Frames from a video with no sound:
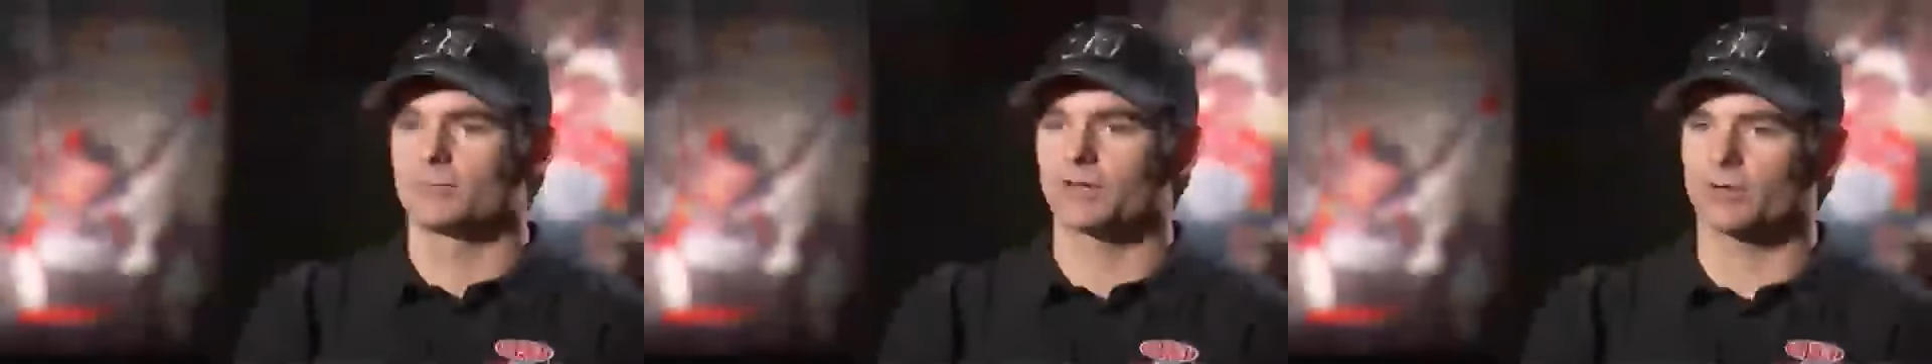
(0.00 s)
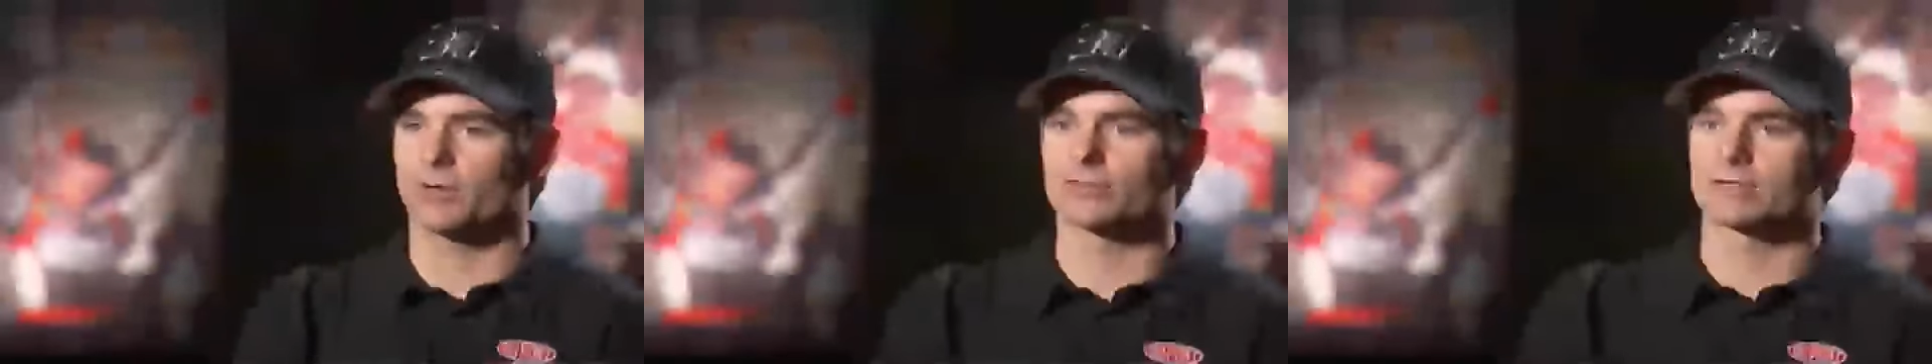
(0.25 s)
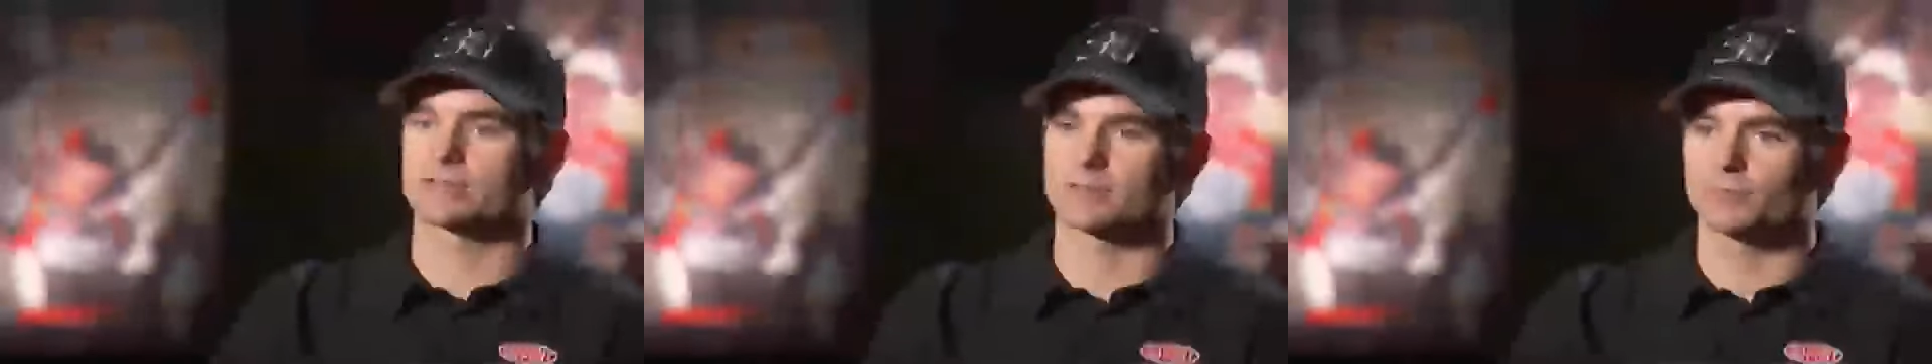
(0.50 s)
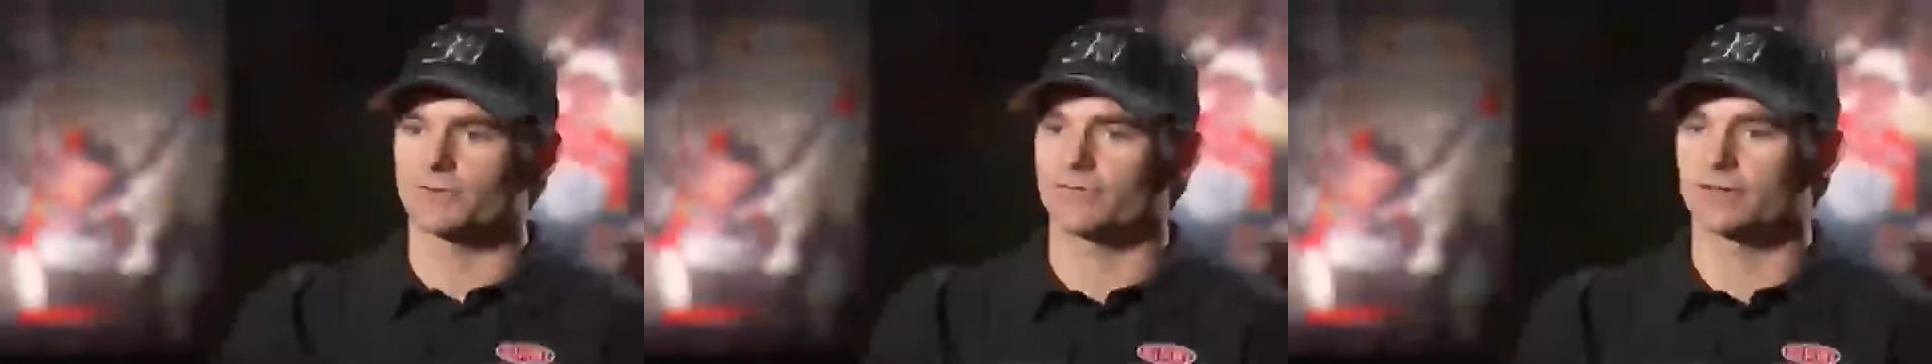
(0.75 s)
but going to some
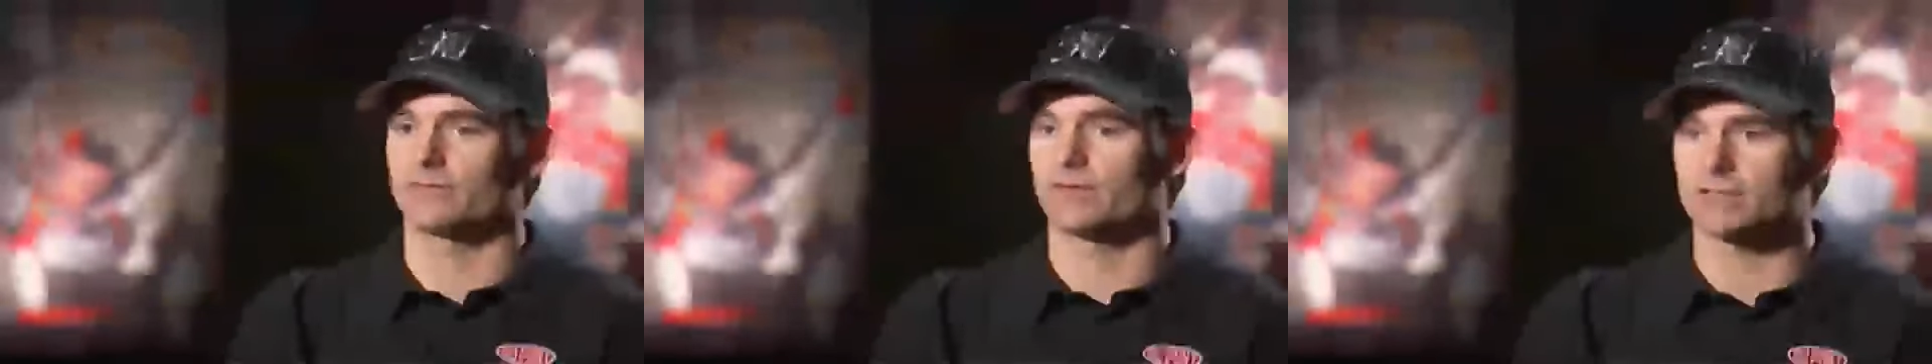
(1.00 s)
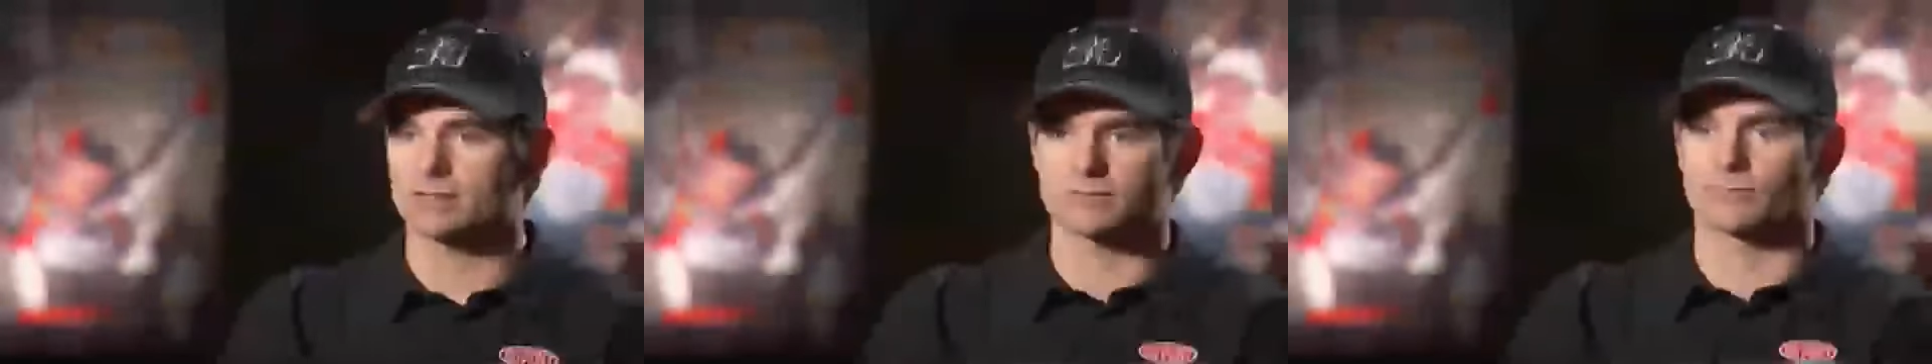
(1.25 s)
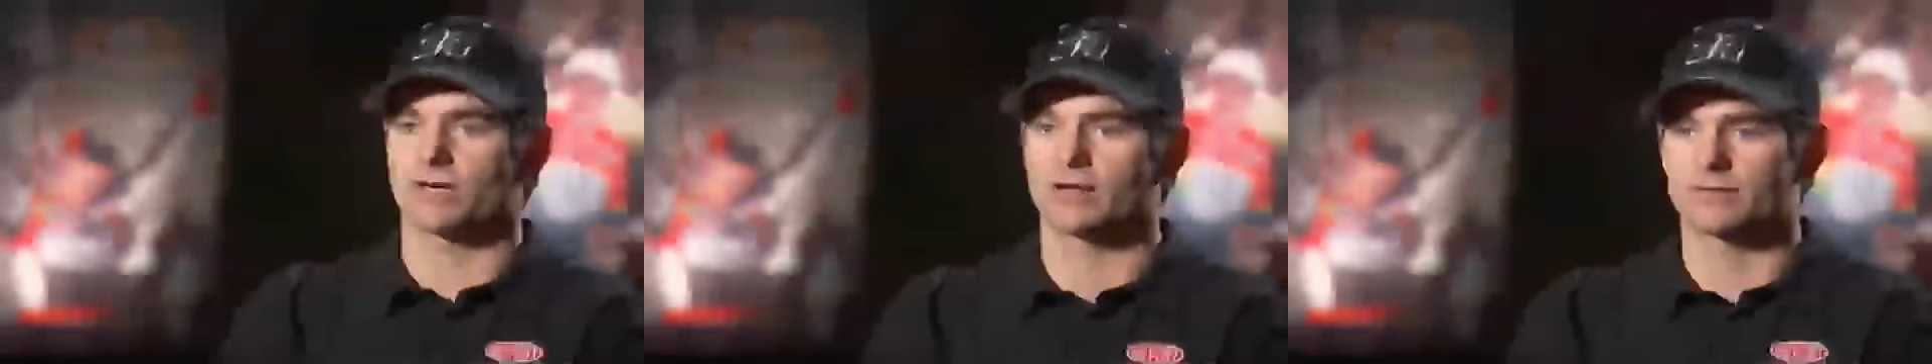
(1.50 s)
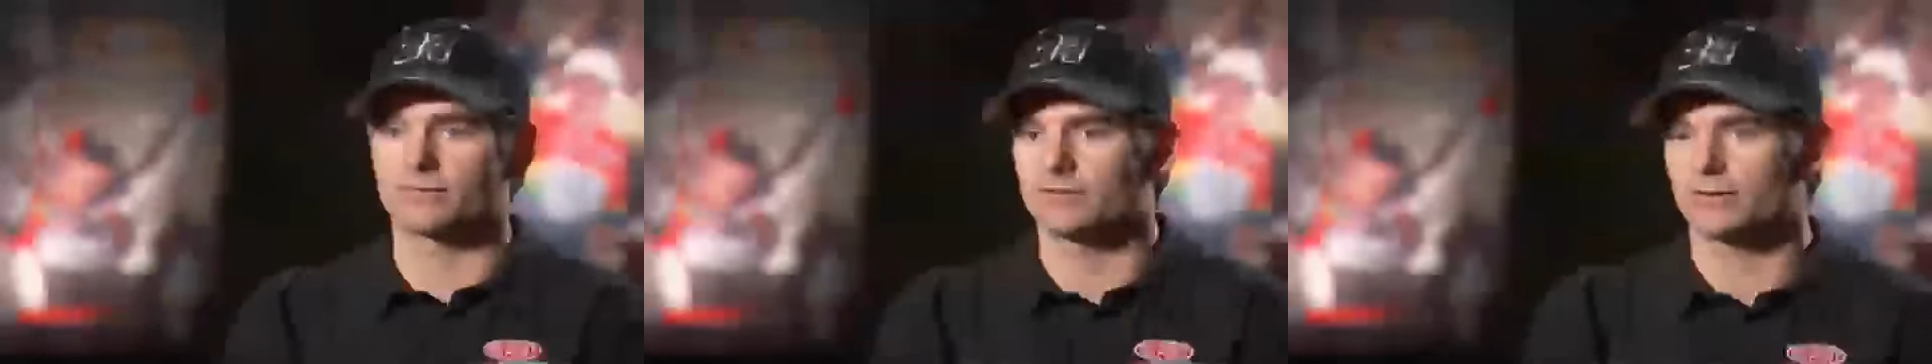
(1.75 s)
of the fun events
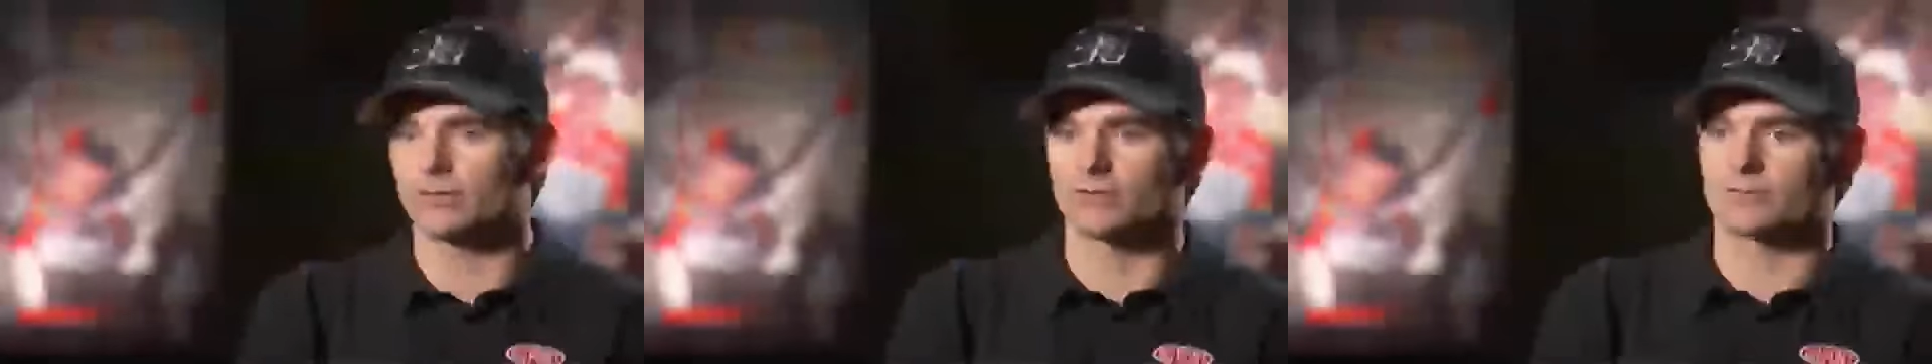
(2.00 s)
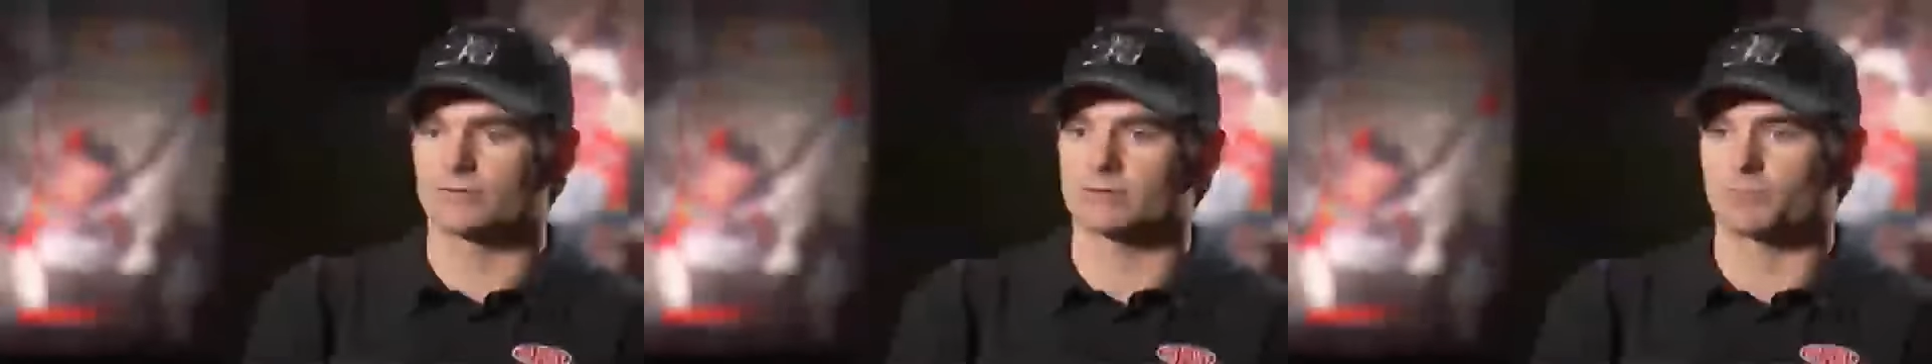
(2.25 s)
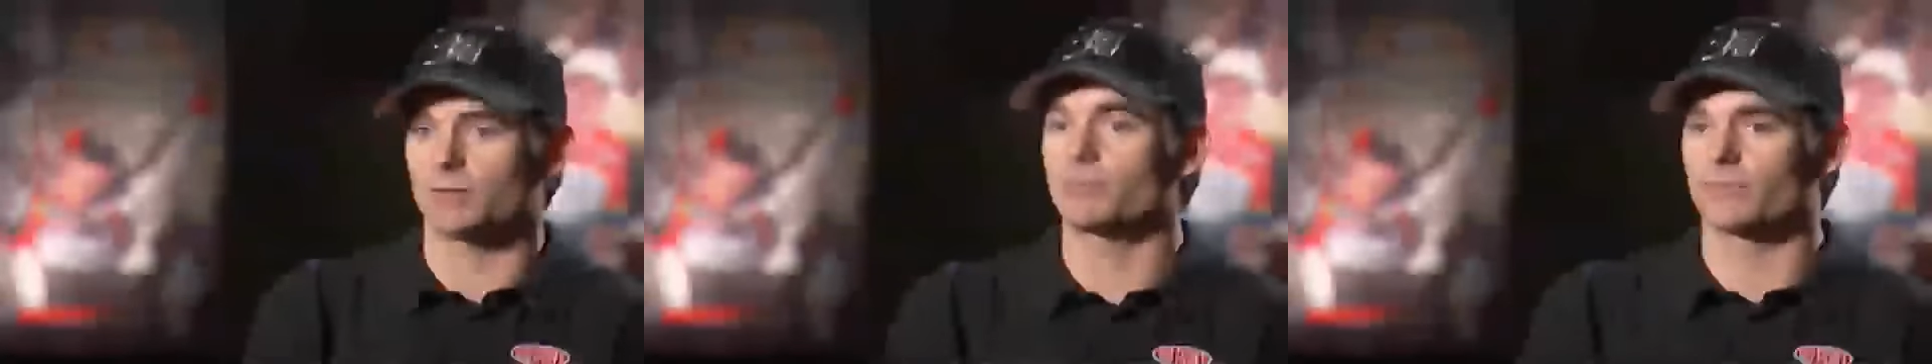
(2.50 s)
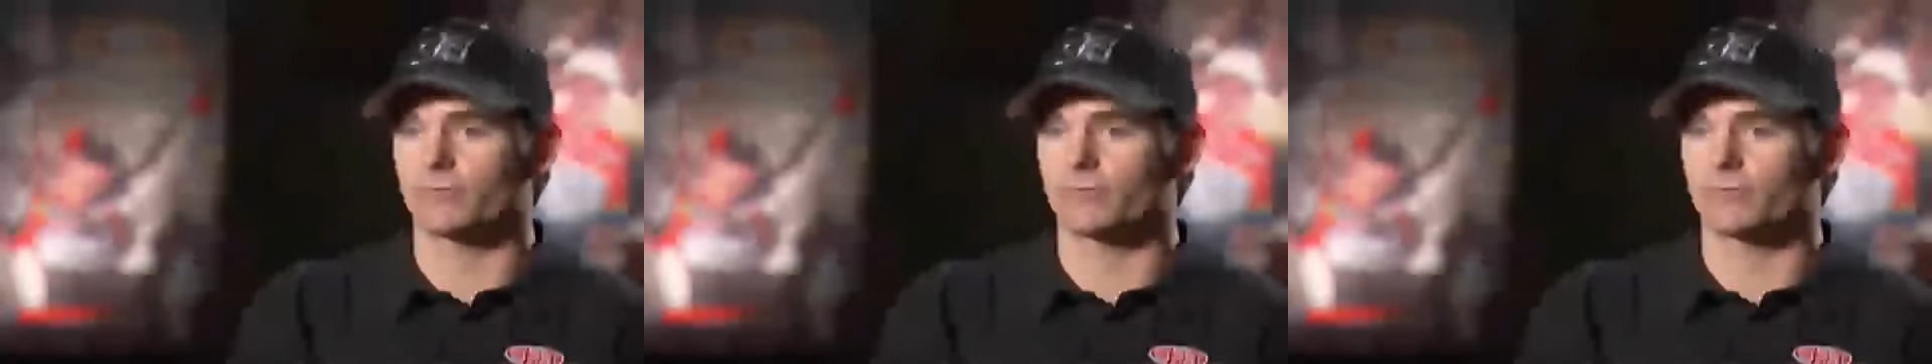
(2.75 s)
around, you know, some people,